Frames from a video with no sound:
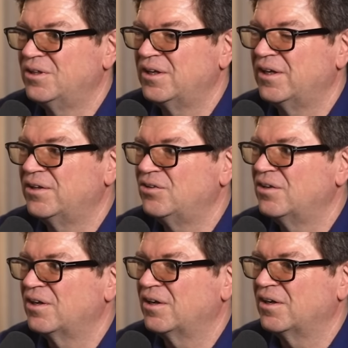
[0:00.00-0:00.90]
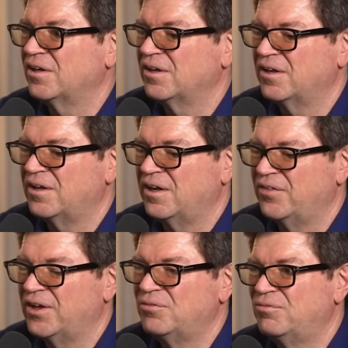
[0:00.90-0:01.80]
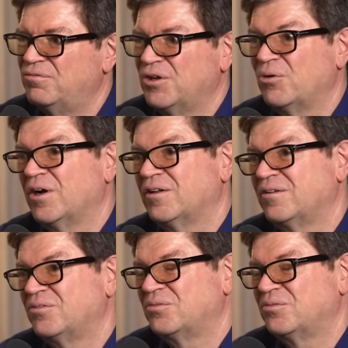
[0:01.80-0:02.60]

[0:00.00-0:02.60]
and uh, and then figure out,